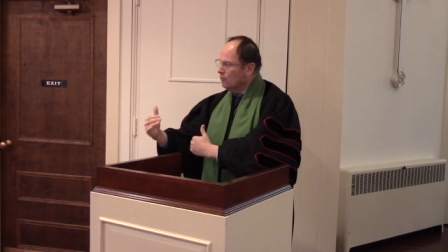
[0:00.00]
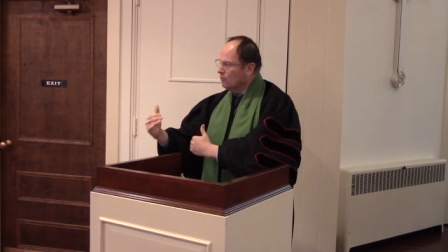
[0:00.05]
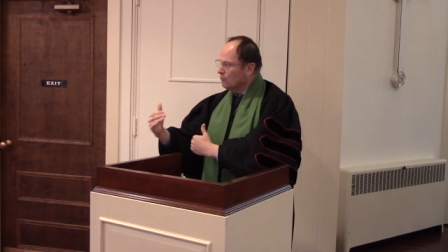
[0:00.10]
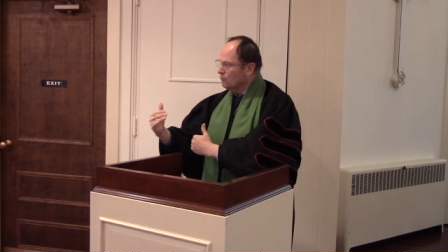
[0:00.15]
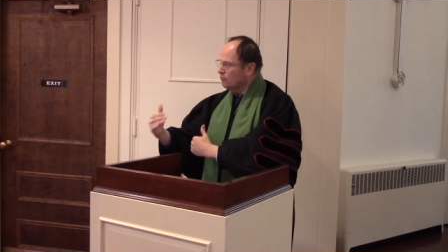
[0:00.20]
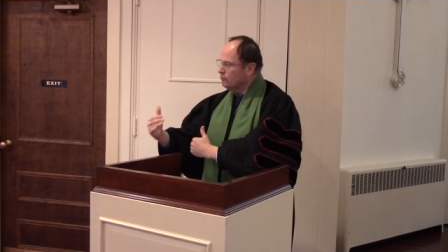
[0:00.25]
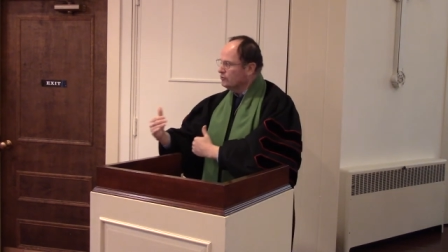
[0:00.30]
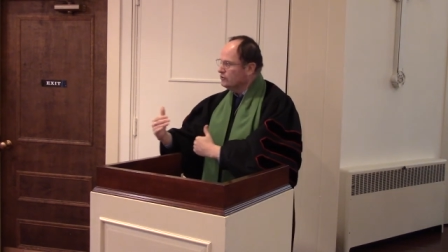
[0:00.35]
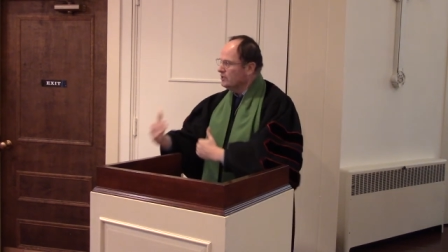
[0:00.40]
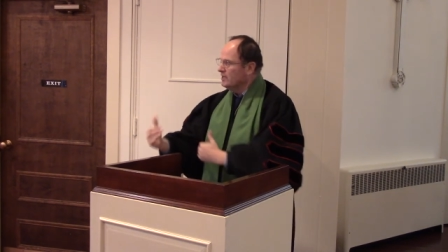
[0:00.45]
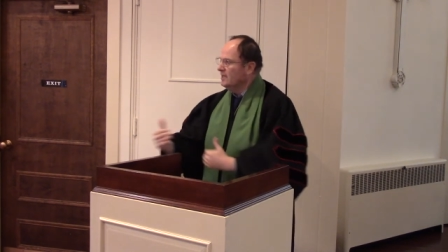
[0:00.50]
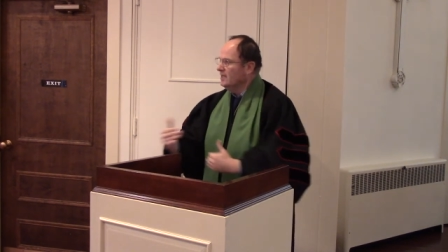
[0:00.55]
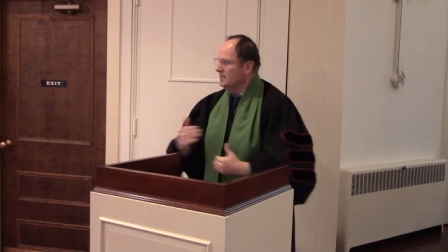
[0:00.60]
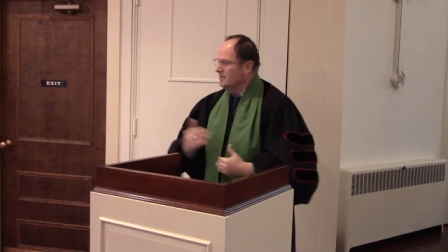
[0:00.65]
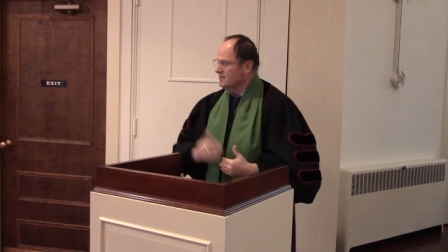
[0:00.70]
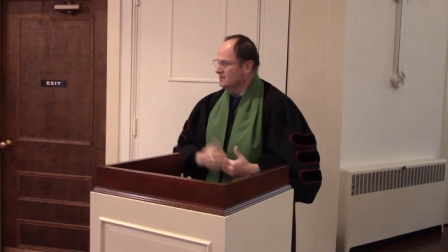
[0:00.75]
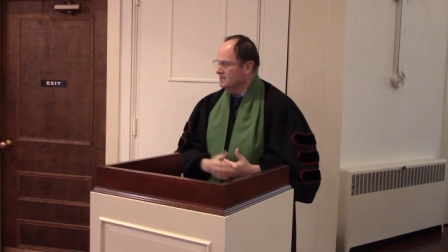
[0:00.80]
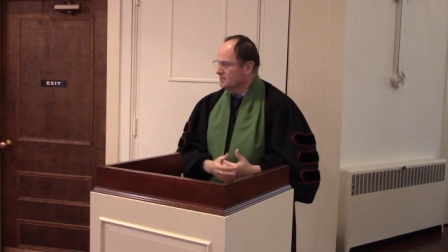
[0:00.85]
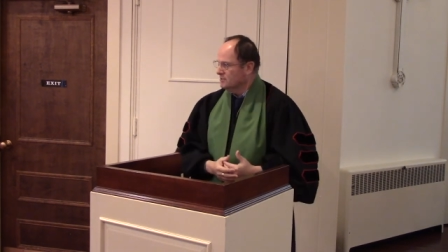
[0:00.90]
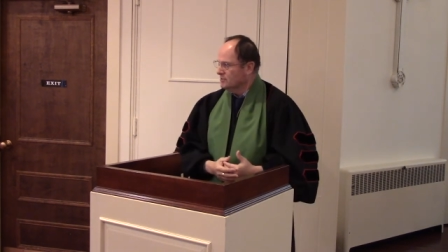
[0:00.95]

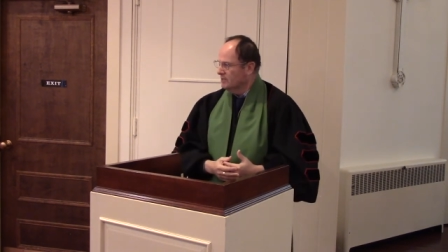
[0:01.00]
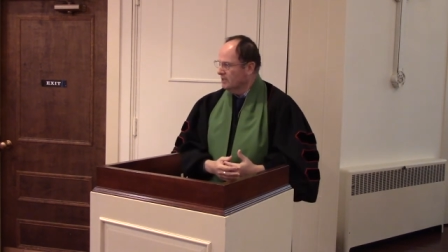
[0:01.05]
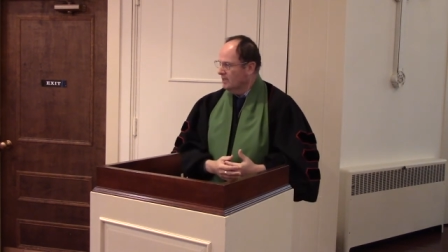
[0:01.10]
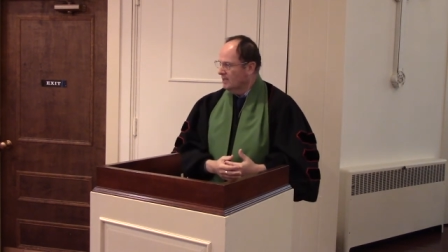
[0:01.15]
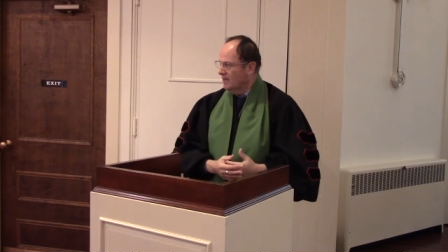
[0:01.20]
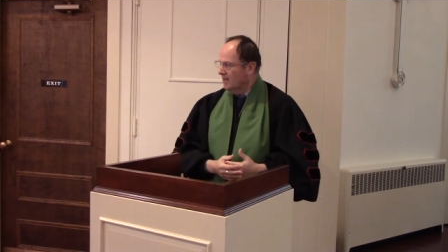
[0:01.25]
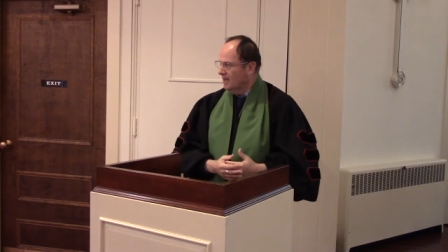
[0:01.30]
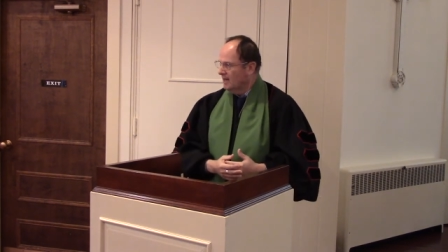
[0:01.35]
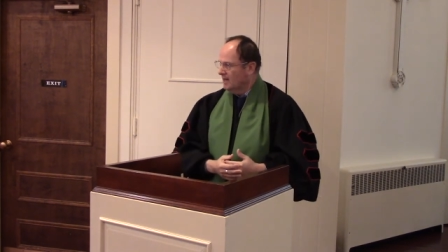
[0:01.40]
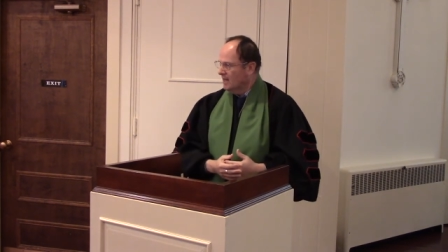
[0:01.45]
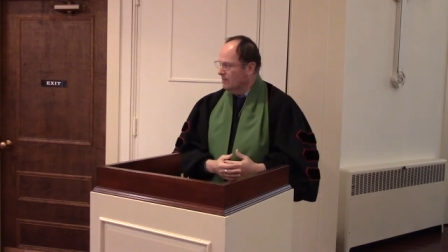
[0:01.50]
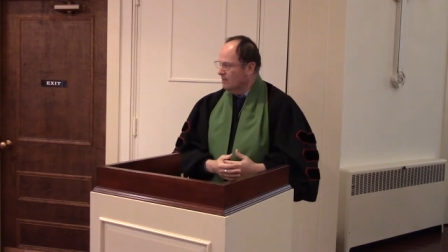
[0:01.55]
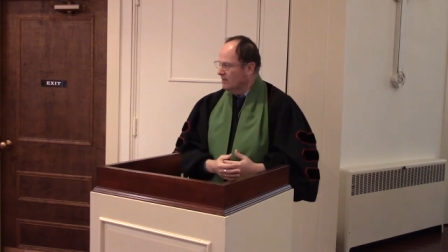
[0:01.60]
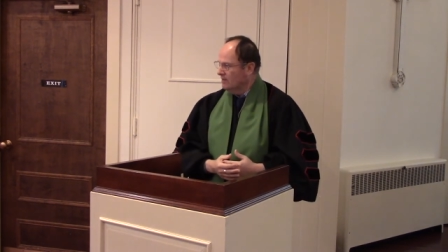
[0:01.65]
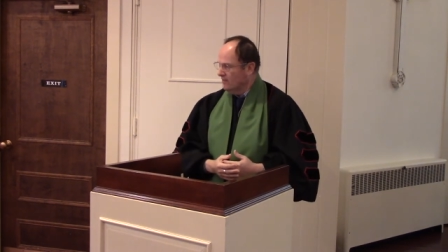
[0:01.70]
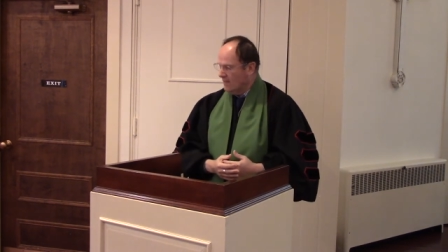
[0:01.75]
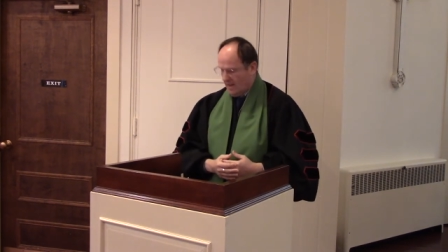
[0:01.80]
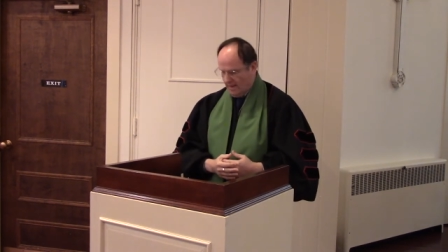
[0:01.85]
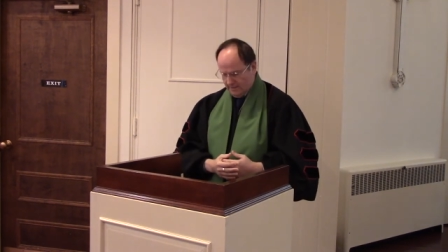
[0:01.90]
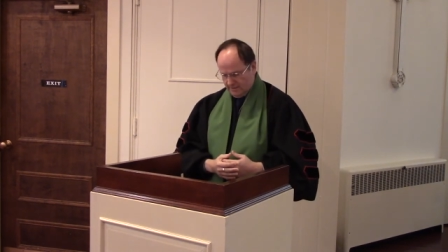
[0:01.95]
routines had I
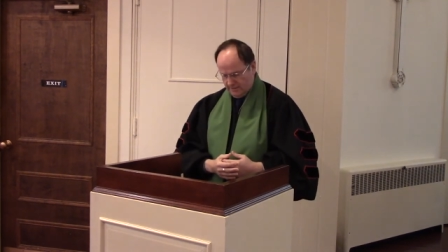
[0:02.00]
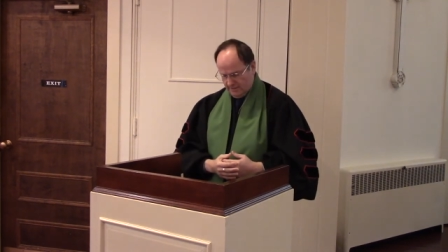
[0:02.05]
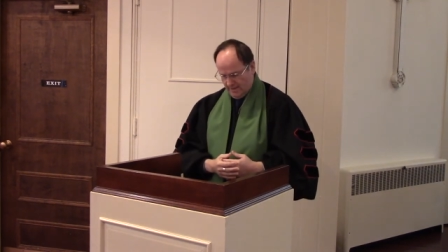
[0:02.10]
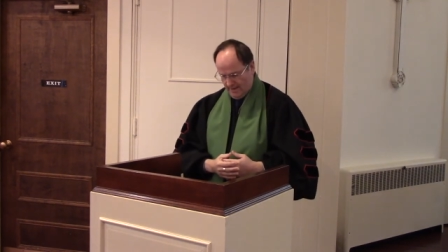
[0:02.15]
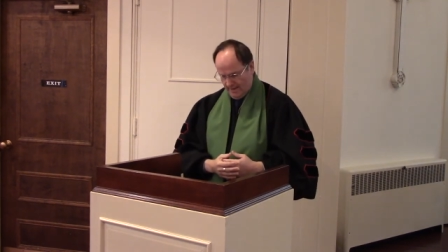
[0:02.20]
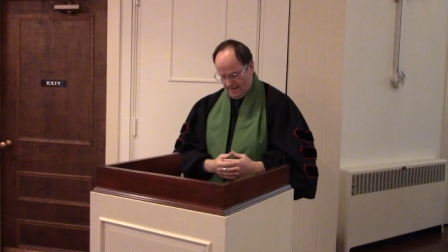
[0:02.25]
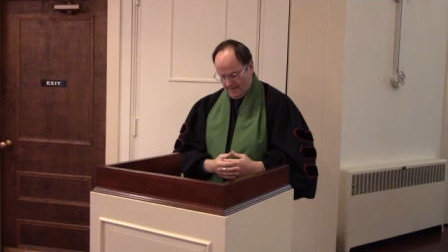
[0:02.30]
been that sick.